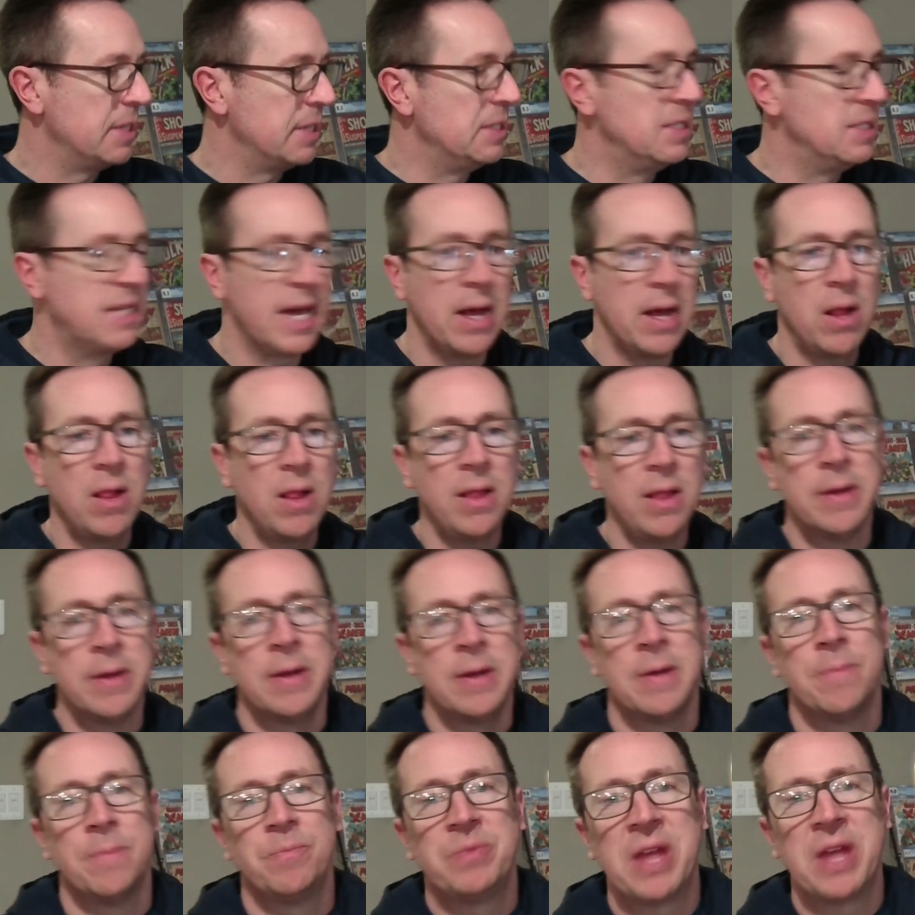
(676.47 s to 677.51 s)
Dell
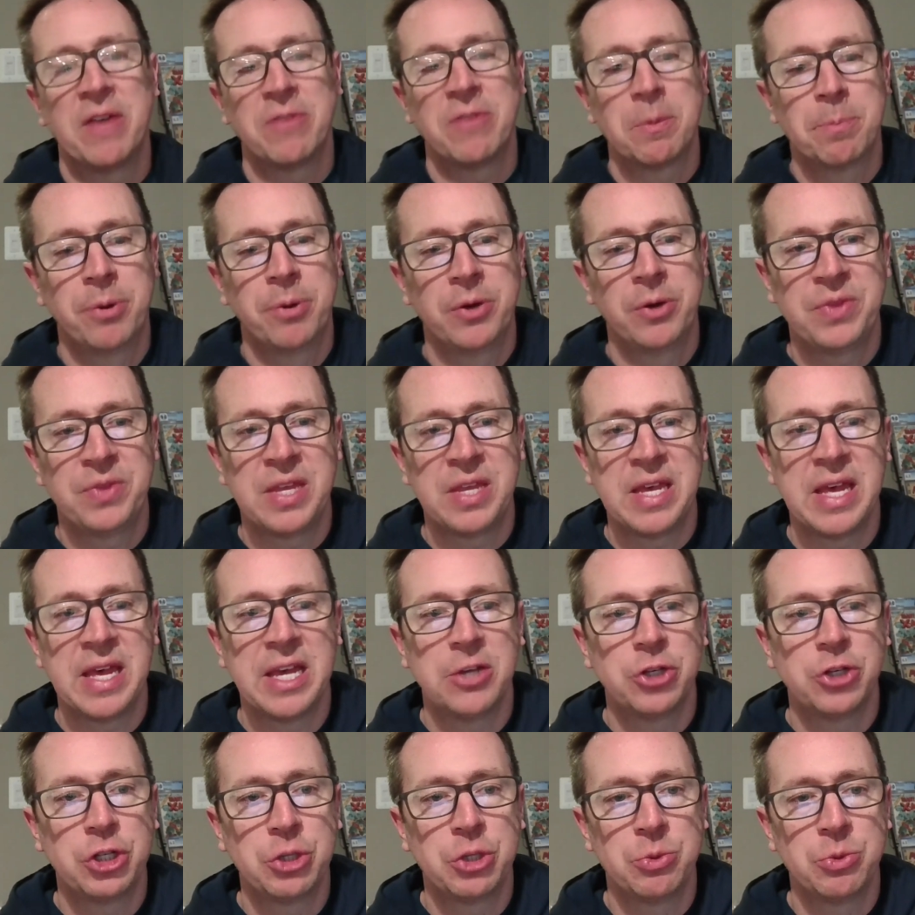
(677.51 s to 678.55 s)
never put the
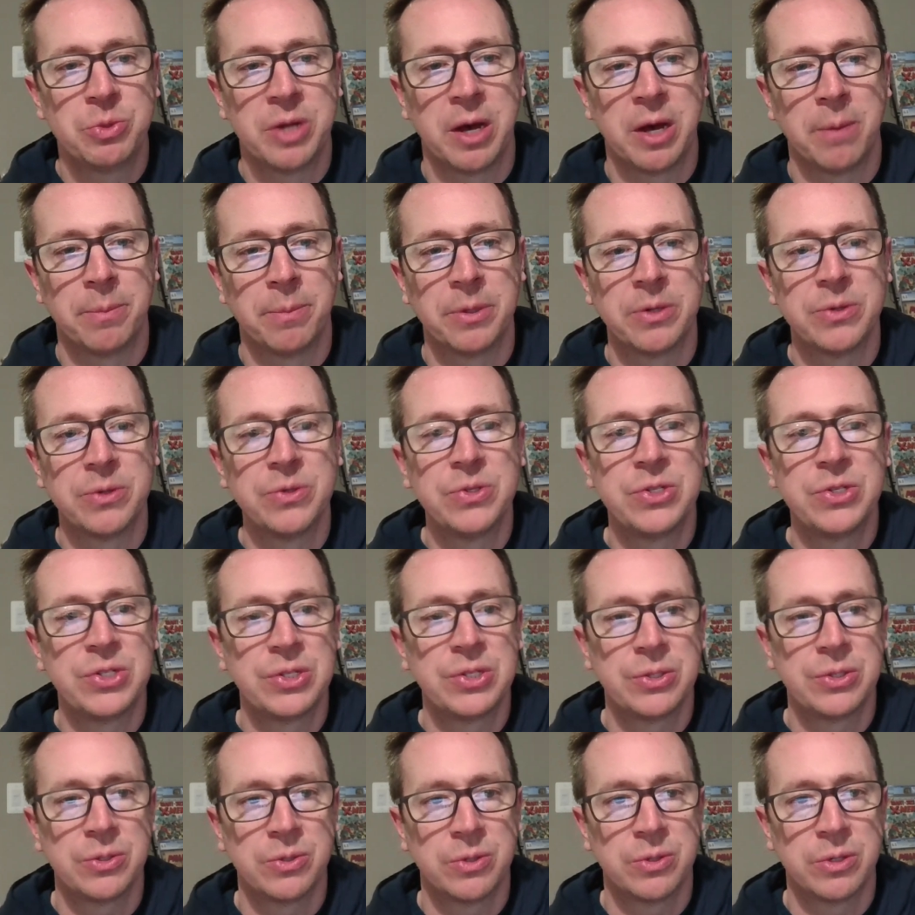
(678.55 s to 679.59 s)
issue
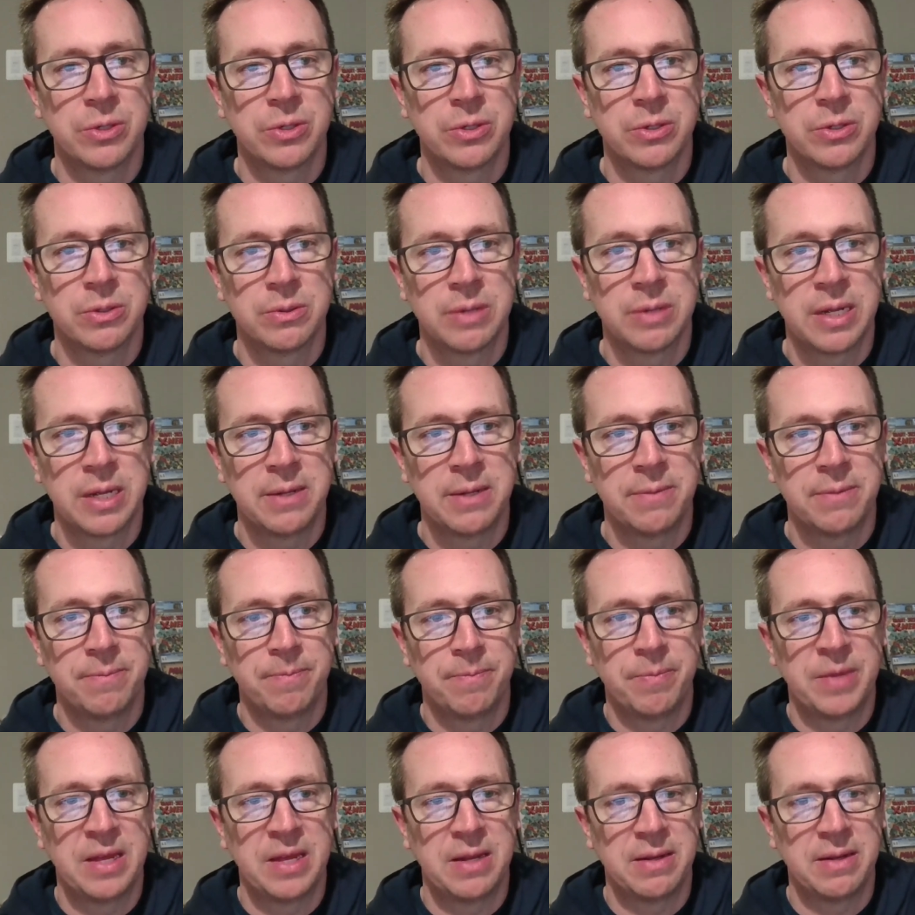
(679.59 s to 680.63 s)
numbers, or
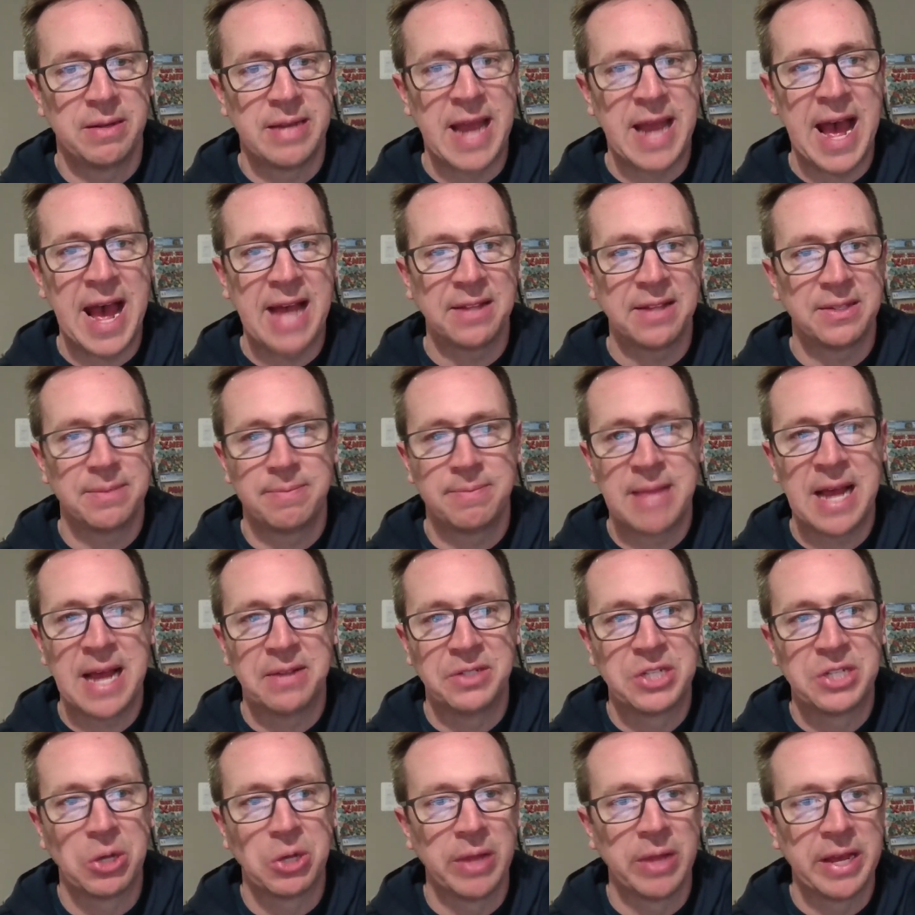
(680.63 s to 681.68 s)
not
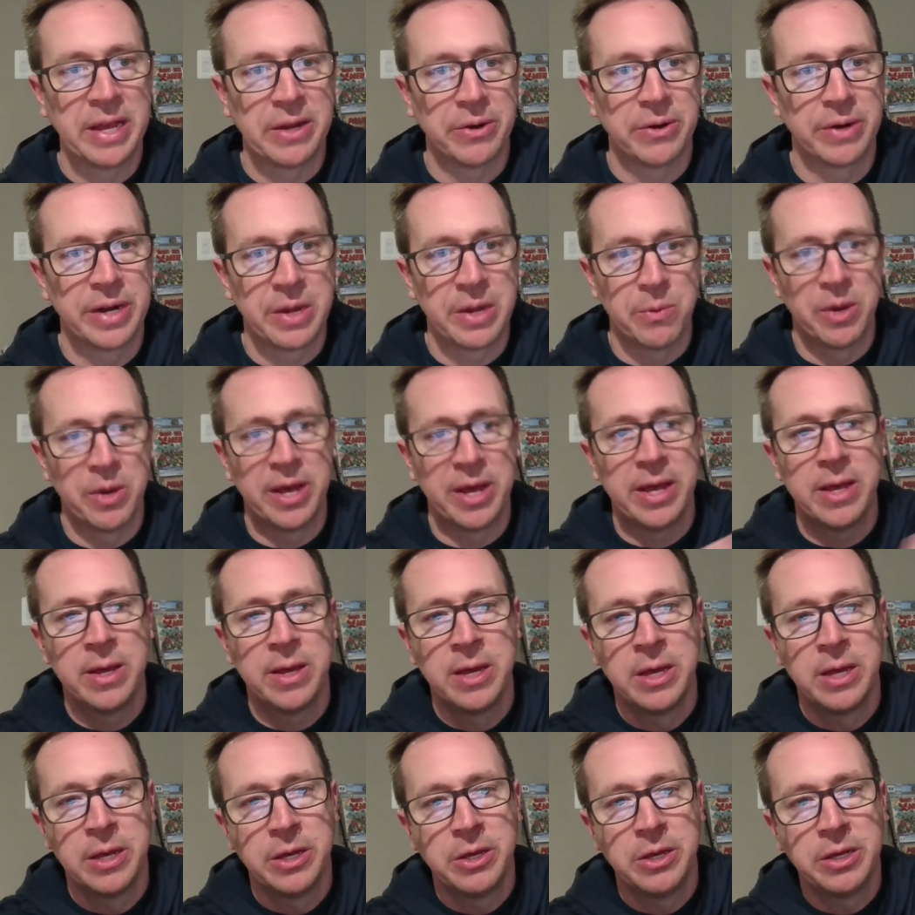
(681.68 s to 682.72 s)
until later anyway.
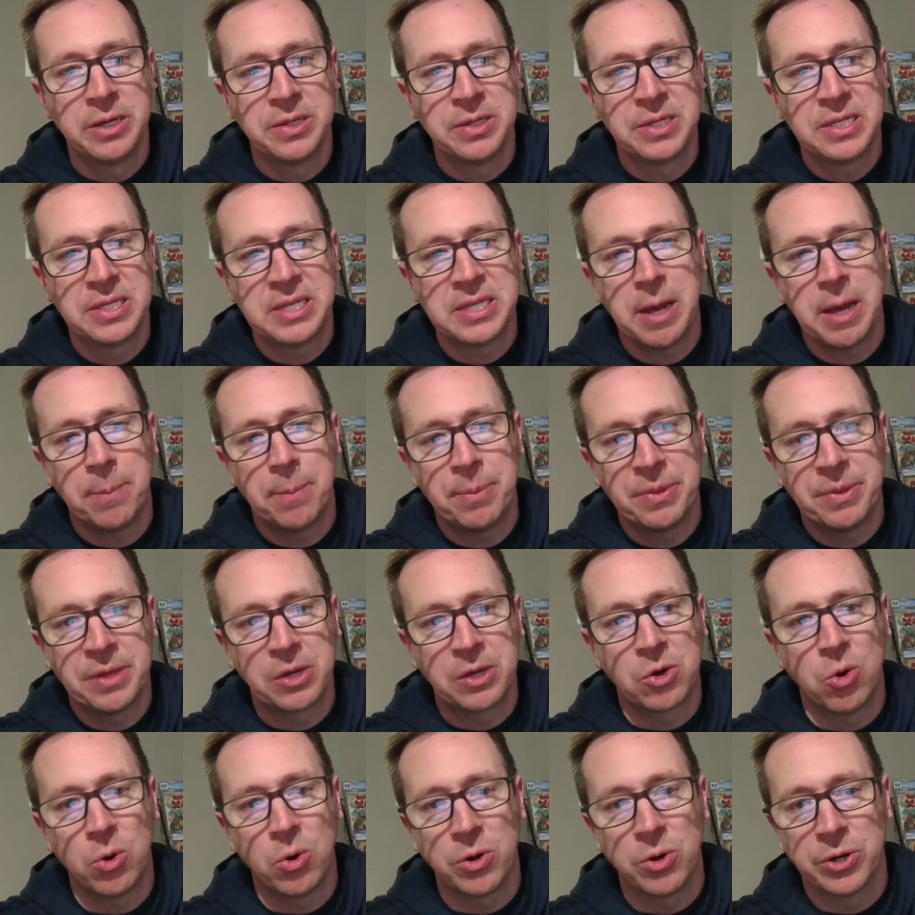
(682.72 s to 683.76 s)
You can see up in the
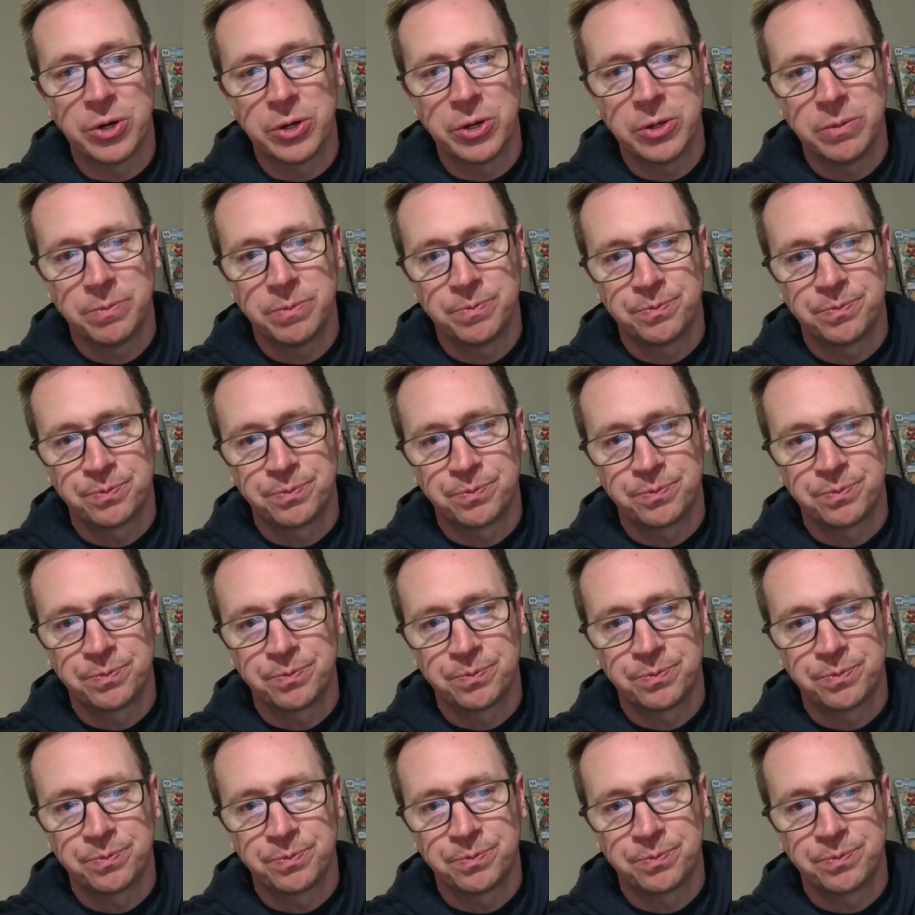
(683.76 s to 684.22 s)
corner,